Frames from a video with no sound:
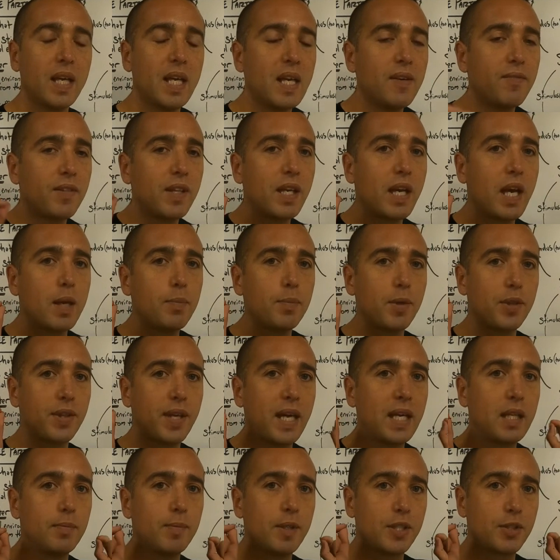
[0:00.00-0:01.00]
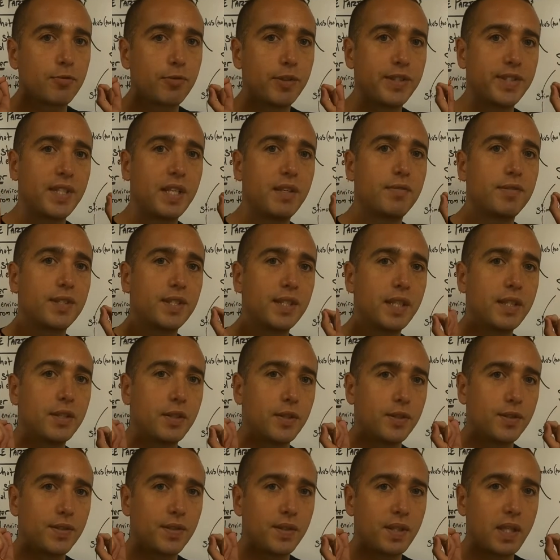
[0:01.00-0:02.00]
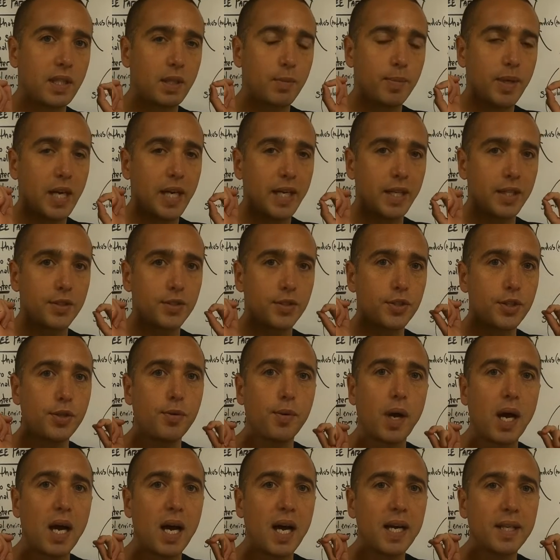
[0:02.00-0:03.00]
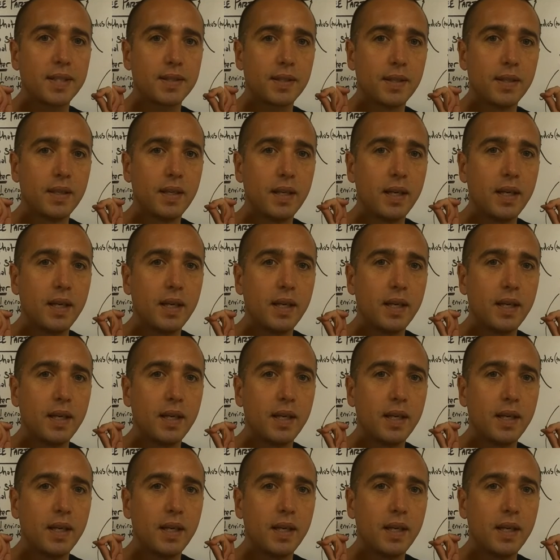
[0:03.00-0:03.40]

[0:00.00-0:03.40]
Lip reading: If the hypothalamus receives signals that the body is too hot,